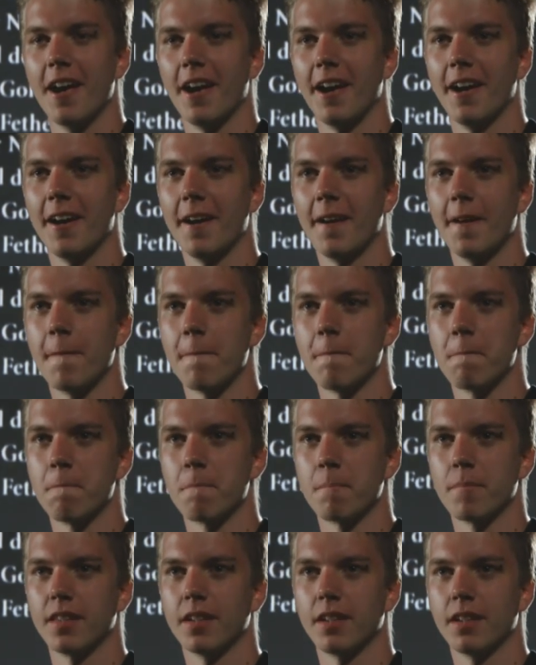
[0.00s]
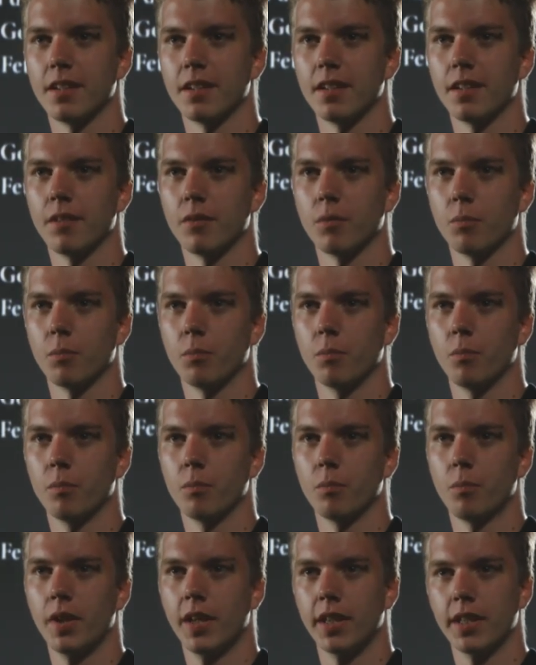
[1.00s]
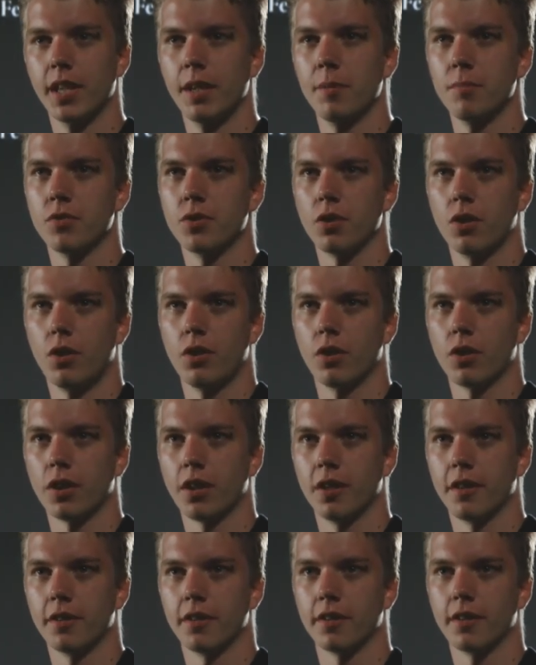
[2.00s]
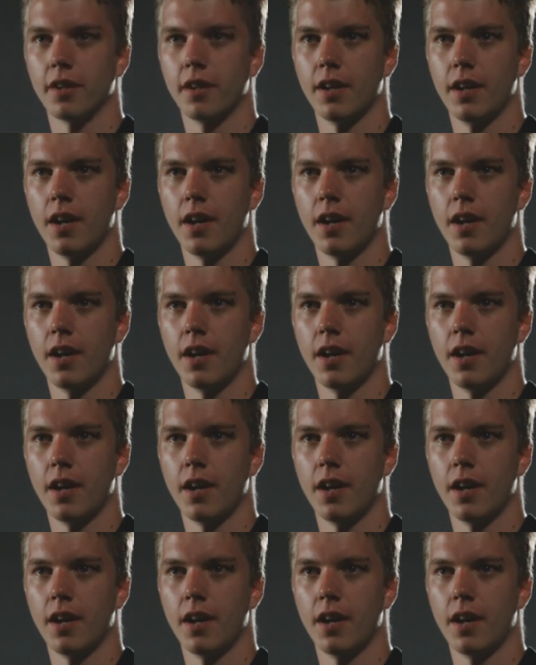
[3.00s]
When I came to Auckland,